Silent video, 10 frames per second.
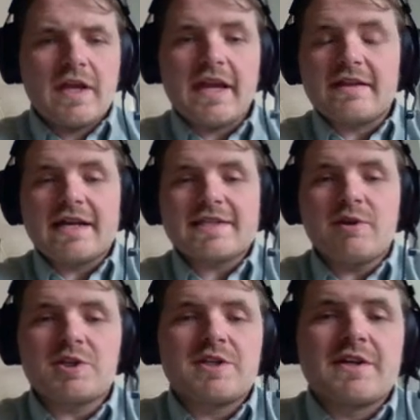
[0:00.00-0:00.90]
Okay, last
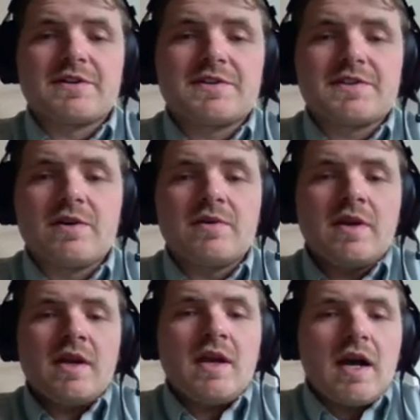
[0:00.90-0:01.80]
question here. So
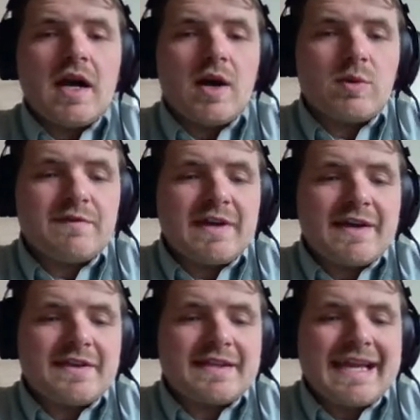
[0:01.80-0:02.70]
we've
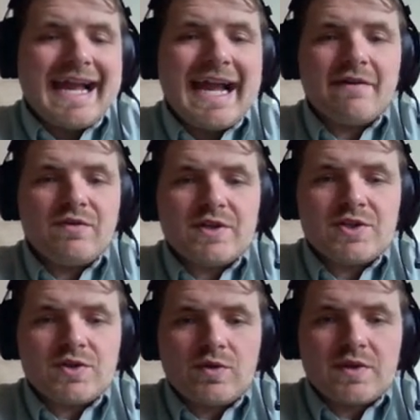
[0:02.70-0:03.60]
got that the
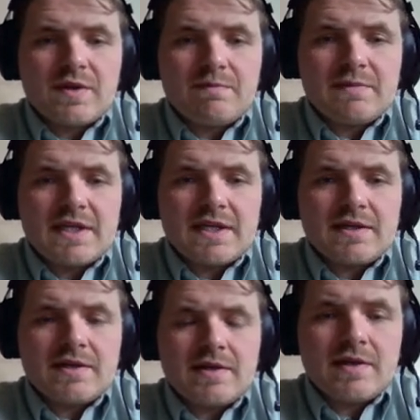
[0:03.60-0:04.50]
average or the
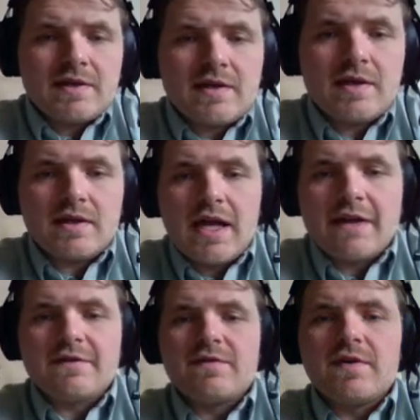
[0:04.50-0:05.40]
mean
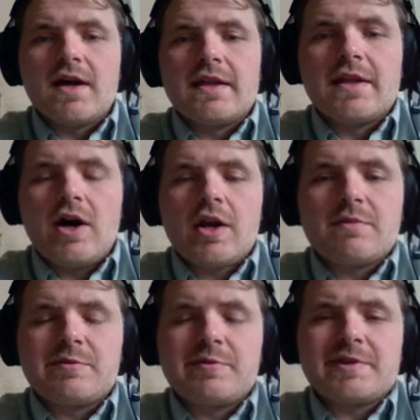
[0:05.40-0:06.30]
life of an
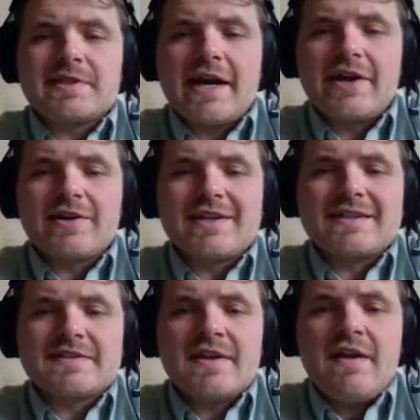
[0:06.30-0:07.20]
automobile tire
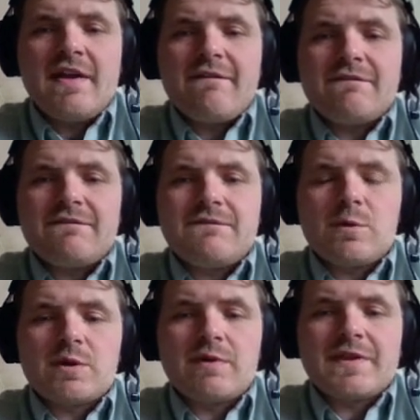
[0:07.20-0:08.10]
is
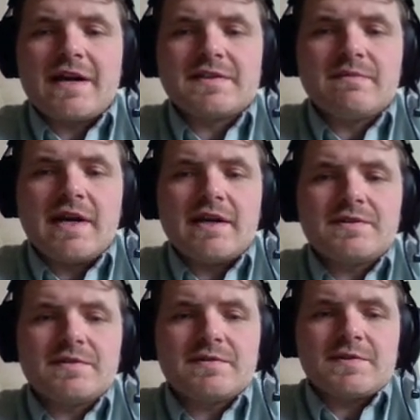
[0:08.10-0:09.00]
41,000
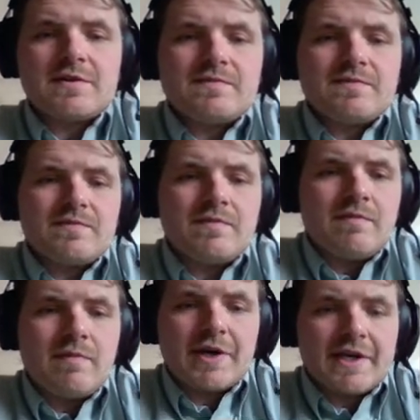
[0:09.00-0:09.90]
miles. So
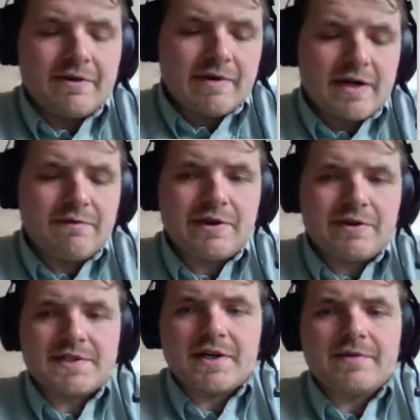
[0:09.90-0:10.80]
marking it right over
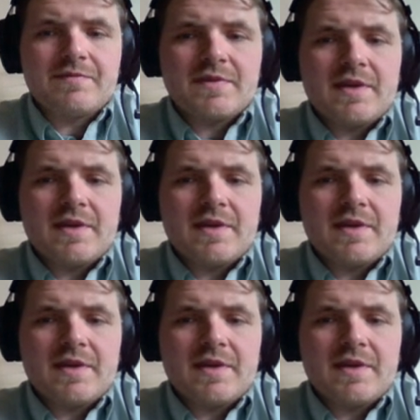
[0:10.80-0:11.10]
there to start.